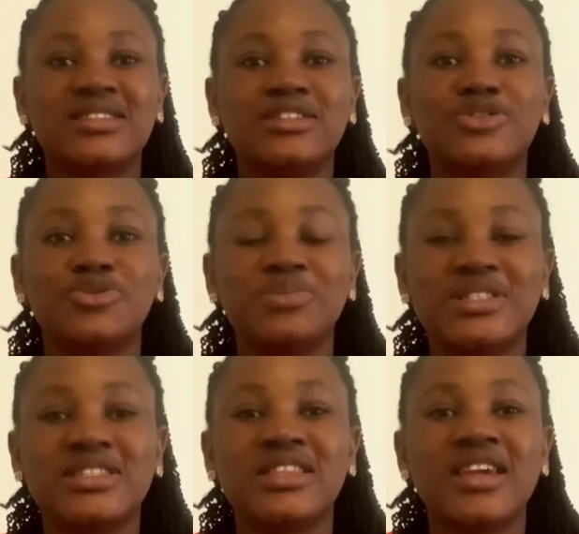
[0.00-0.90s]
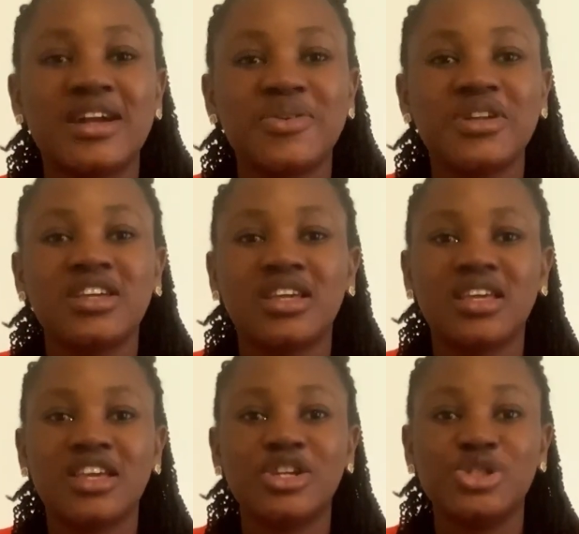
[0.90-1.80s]
a domiciliary
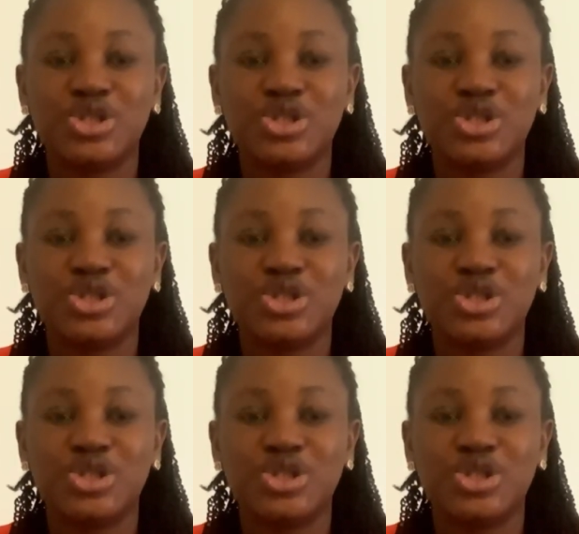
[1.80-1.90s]
key